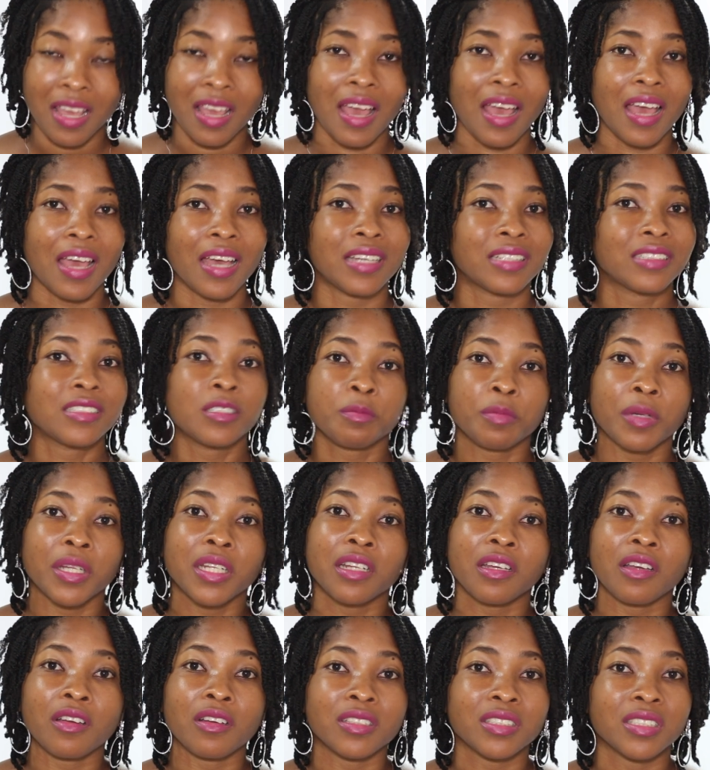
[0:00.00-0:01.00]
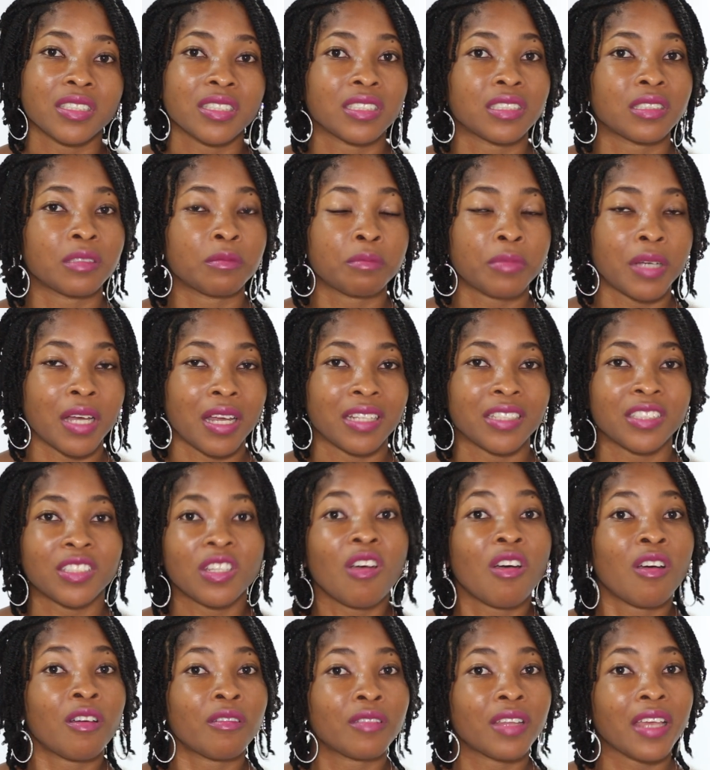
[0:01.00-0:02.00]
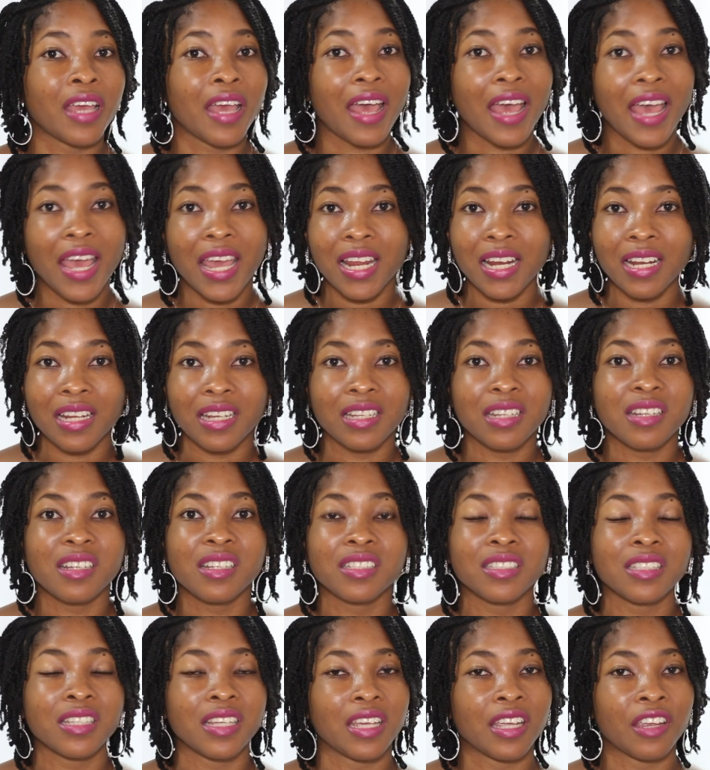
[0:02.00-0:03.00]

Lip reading: and depending on certain parts of the island,